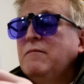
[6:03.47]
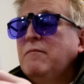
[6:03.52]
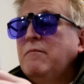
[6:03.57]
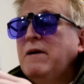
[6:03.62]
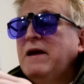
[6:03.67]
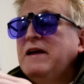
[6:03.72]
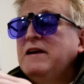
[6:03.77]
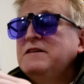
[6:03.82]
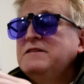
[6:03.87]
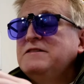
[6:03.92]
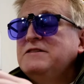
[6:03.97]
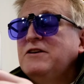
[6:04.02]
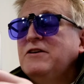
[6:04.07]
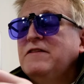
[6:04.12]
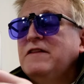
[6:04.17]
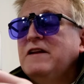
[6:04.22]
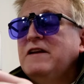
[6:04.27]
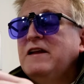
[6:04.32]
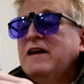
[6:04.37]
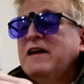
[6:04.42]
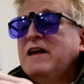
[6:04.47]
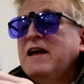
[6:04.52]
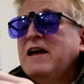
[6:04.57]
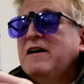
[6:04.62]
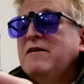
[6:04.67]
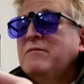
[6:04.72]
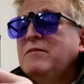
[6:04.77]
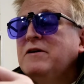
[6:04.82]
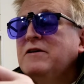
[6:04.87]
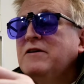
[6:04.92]
based on the
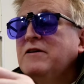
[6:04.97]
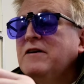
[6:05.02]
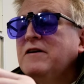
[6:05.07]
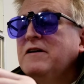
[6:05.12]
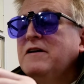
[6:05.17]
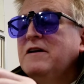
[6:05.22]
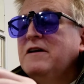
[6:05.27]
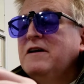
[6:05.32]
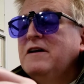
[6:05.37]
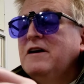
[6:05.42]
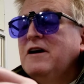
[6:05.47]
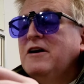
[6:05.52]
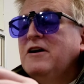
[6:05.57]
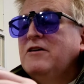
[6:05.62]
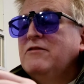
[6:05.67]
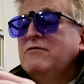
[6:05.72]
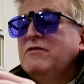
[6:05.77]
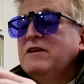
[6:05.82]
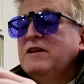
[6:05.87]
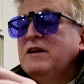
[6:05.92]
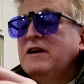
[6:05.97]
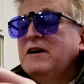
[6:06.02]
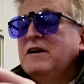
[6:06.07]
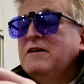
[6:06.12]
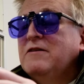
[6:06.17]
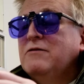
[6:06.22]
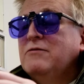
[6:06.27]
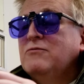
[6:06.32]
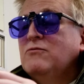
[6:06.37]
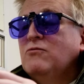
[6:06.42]
diameter of the
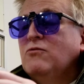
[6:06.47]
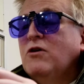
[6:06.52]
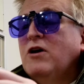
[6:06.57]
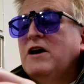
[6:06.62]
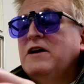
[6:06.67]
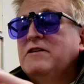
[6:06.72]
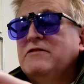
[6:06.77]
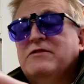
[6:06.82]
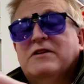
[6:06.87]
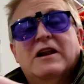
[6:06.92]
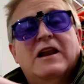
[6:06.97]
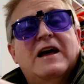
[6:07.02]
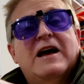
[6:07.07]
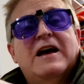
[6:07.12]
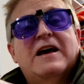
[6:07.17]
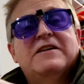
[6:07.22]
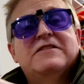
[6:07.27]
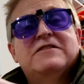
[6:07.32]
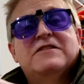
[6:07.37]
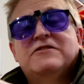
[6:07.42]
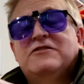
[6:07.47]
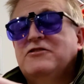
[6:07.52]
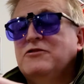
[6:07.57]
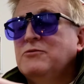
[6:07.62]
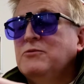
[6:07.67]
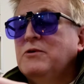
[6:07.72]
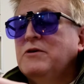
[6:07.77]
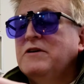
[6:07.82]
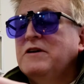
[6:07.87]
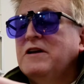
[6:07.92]
rod of glass that you're
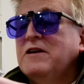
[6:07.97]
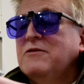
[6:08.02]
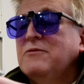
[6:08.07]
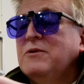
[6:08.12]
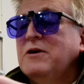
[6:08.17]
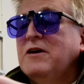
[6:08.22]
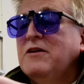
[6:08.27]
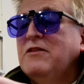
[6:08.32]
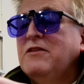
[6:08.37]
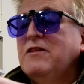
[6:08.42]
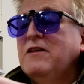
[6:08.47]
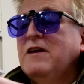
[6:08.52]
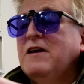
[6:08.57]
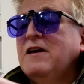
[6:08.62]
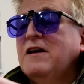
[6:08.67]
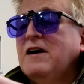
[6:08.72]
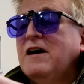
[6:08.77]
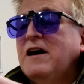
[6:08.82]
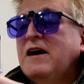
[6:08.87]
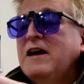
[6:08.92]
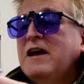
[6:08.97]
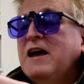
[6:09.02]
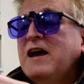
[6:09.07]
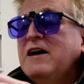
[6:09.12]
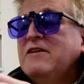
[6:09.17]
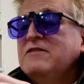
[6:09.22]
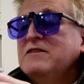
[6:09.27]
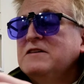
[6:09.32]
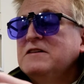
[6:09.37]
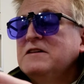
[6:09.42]
working with. I
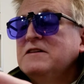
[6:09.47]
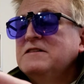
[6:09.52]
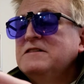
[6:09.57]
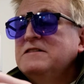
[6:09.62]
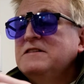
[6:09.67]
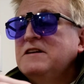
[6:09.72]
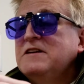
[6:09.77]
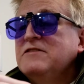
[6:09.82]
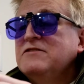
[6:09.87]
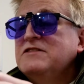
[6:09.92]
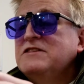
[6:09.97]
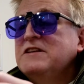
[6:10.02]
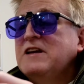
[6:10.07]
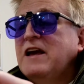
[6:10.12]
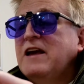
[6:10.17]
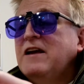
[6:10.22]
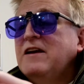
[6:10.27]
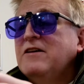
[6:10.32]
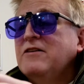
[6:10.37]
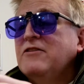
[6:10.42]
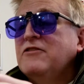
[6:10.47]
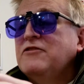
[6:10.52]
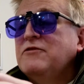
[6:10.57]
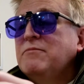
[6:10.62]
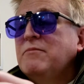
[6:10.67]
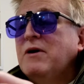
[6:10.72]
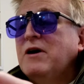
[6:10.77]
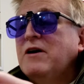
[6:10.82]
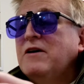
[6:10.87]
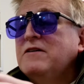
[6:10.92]
have a set of scales
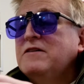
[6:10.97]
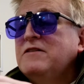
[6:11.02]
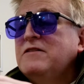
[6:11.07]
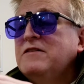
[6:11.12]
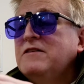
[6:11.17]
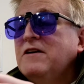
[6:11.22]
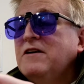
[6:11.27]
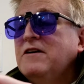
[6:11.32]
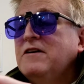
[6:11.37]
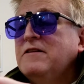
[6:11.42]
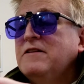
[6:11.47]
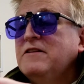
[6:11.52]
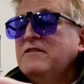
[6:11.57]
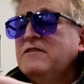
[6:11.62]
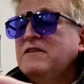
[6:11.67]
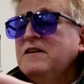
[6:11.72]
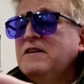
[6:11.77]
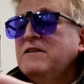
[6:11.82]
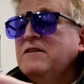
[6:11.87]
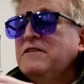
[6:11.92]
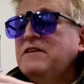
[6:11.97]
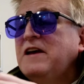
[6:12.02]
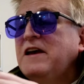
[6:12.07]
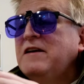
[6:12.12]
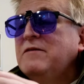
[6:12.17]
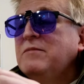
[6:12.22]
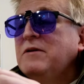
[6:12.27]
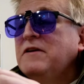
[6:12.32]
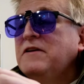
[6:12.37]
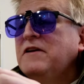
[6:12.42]
marked on the steel
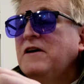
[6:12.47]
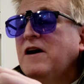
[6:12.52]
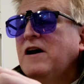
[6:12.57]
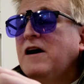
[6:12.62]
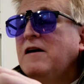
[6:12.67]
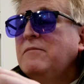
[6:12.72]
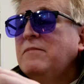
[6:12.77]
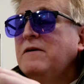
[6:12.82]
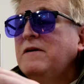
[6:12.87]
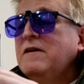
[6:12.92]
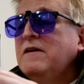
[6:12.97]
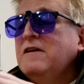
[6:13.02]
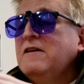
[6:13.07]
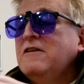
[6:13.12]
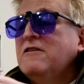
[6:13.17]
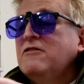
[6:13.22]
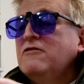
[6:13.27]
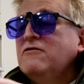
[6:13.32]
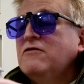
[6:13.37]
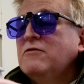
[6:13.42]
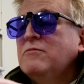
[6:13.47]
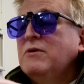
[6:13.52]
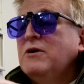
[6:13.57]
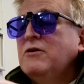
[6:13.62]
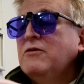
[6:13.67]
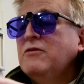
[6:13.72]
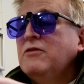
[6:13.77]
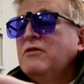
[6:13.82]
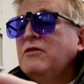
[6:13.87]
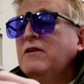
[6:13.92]
tabletop for
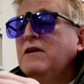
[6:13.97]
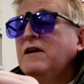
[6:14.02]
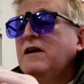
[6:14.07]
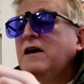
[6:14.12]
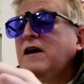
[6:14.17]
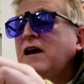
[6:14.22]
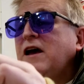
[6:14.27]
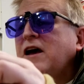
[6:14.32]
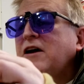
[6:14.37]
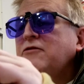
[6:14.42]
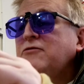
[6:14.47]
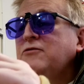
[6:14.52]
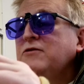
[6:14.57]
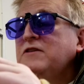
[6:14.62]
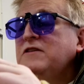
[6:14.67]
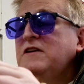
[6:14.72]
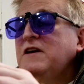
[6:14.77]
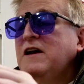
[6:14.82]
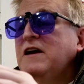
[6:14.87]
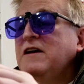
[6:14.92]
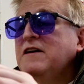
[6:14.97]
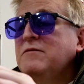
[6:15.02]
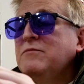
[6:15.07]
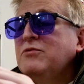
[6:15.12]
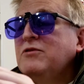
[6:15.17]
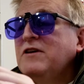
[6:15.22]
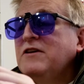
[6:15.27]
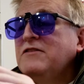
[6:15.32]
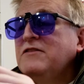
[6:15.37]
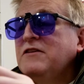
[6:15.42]
both Effrite and
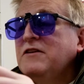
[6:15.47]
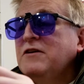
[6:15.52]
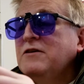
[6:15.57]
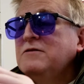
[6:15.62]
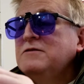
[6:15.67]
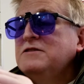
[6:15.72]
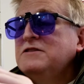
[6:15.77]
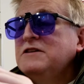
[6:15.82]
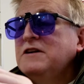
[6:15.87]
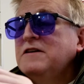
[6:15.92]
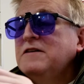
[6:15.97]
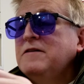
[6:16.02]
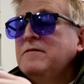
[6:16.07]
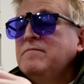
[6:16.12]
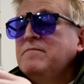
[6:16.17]
Preciosa.